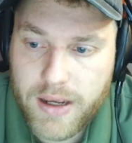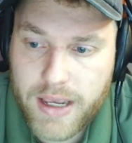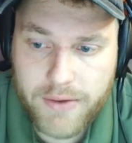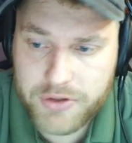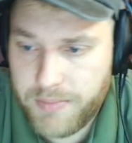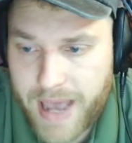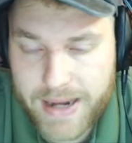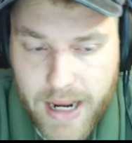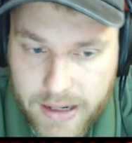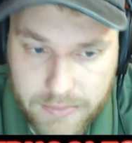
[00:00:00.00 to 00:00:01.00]
It was a bad
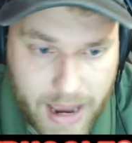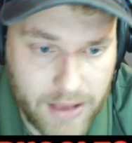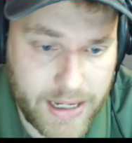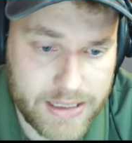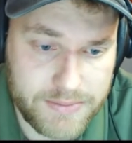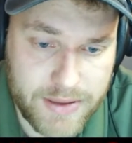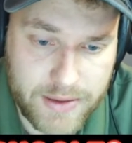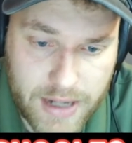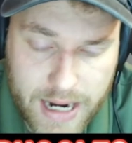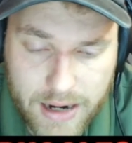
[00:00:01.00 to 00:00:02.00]
night. Malachi Smith, I
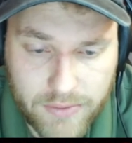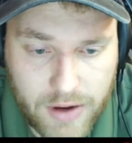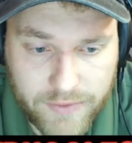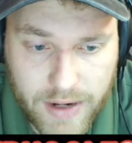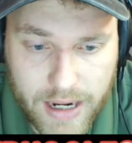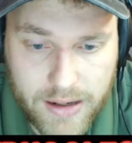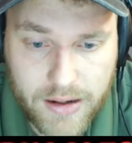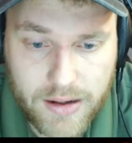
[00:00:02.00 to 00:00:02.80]
thought, had a rough night.